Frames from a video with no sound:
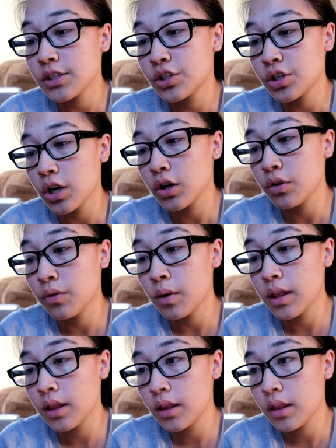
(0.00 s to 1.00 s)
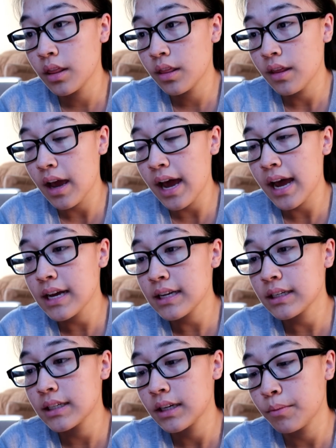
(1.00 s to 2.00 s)
So
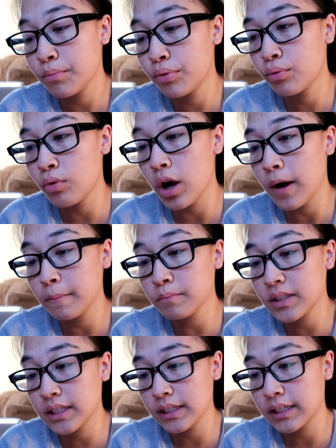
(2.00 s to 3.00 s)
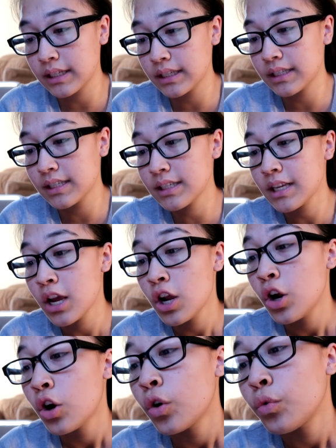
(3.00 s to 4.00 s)
that prompt is
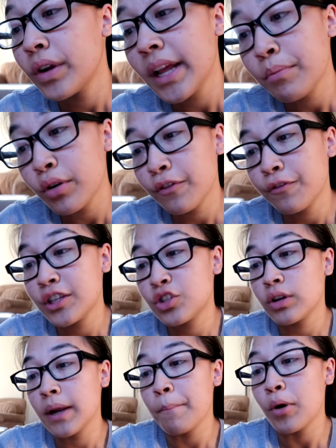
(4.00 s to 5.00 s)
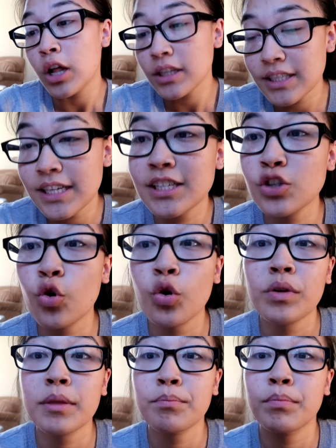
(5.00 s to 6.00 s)
read a book featuring politics
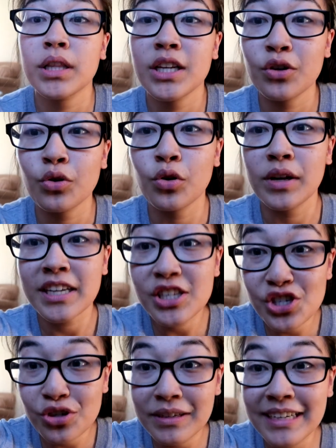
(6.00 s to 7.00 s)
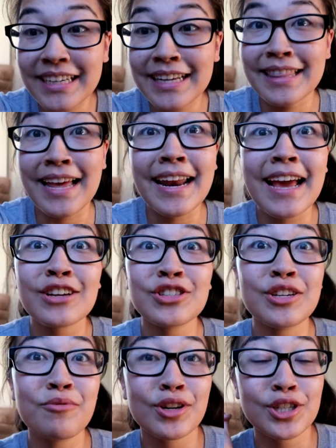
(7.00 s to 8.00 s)
or with political intrigue, and that
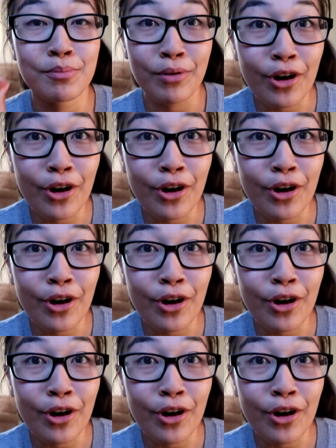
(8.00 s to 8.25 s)
actually works